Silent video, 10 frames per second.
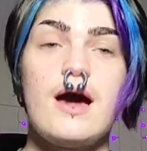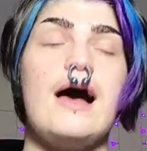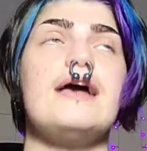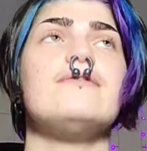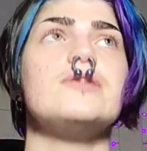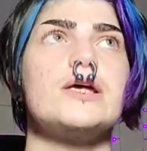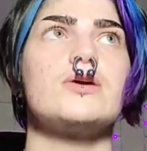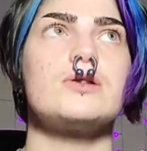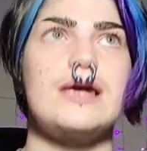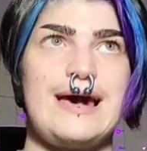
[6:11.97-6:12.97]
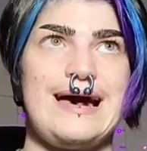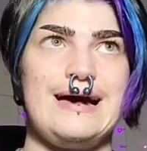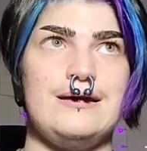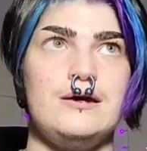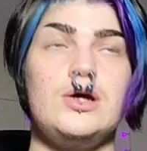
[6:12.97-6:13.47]
I have literally
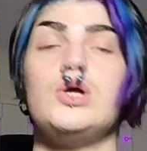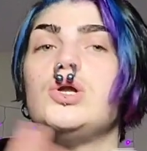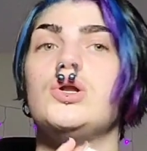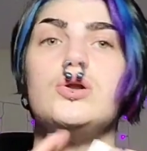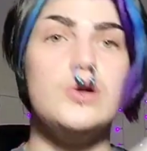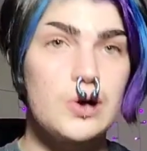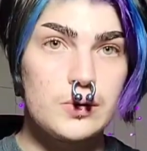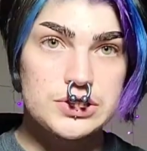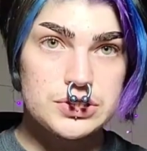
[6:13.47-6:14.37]
had no